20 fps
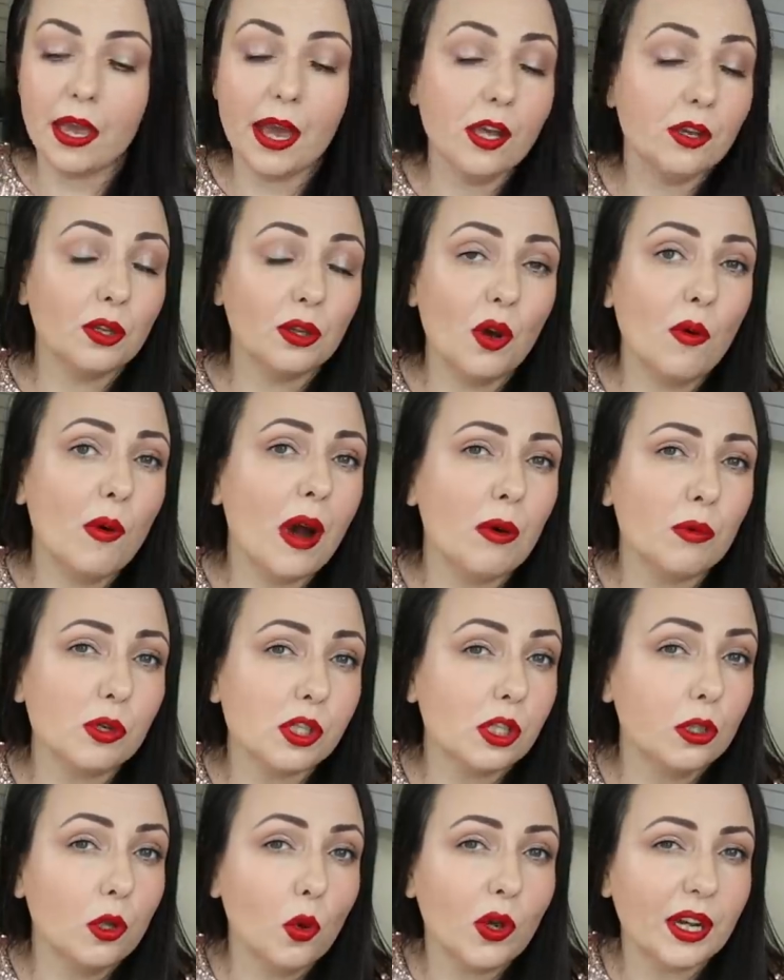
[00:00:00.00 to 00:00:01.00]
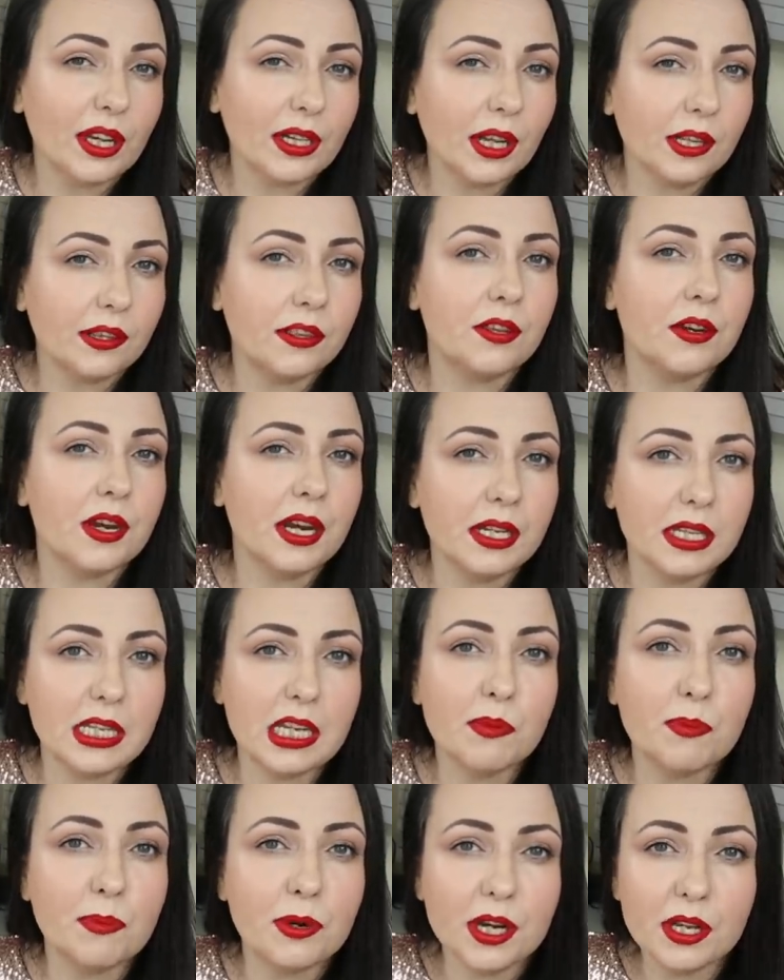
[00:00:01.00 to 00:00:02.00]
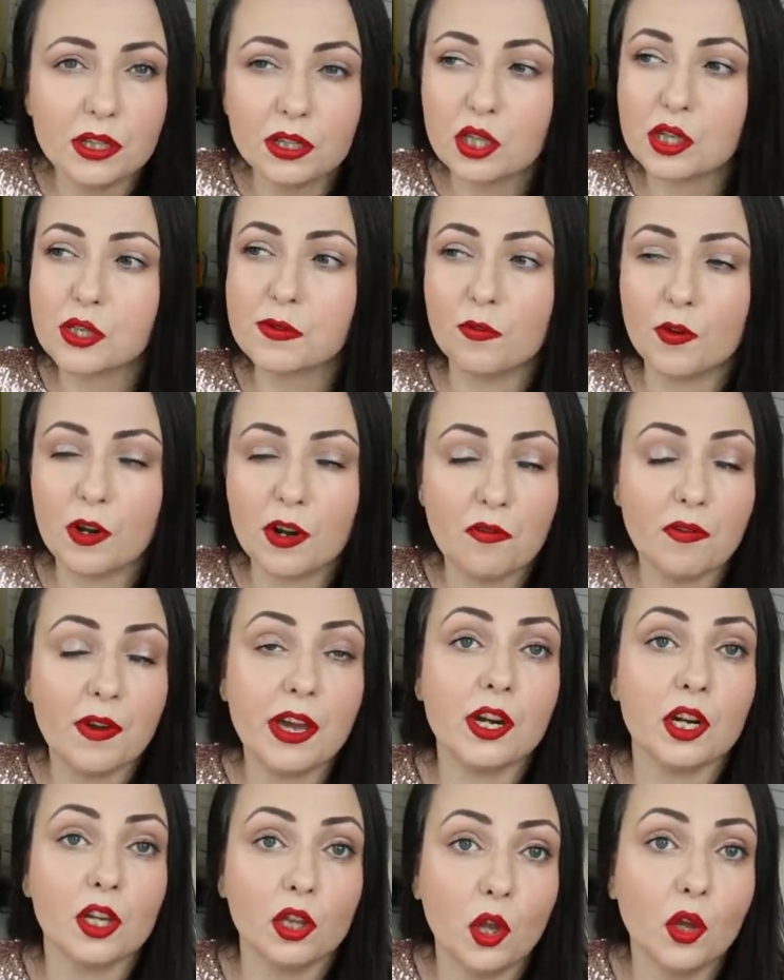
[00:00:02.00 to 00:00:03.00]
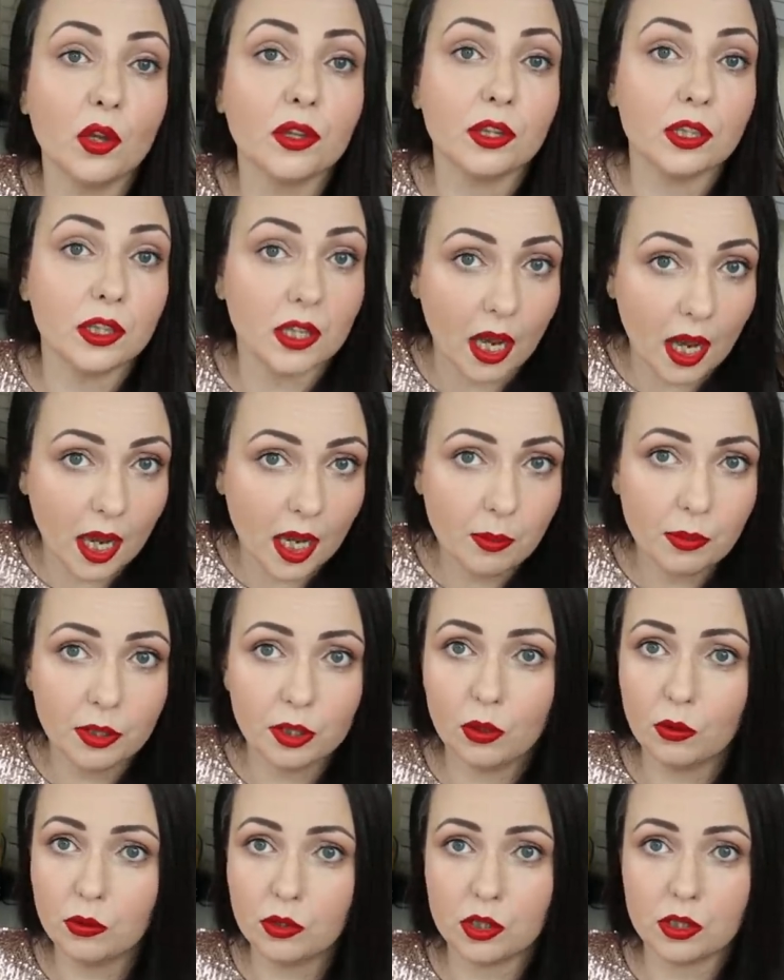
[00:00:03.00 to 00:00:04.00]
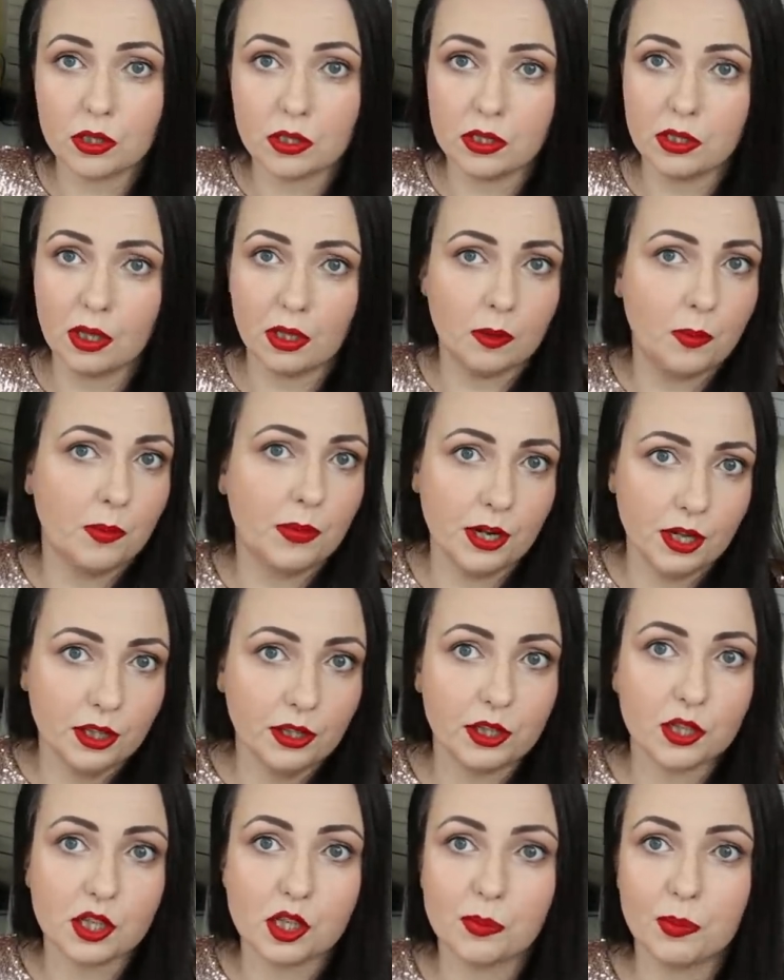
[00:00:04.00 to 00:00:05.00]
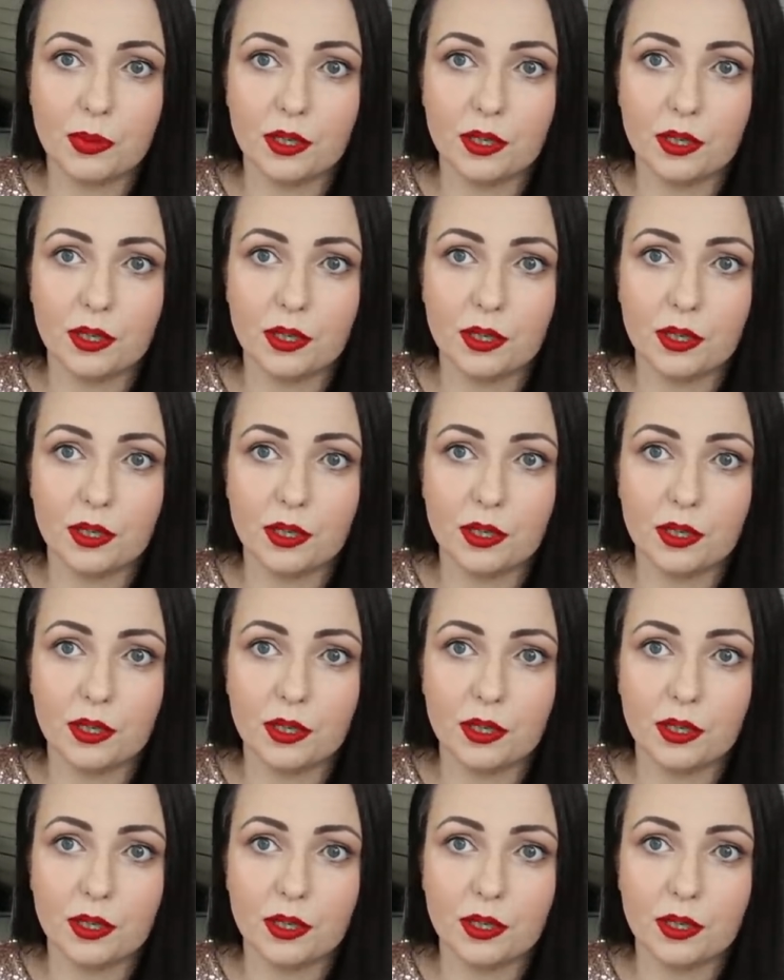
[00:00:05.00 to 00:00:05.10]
Yeah, you know, I was looking at 3D printers for a very long time and not just at printers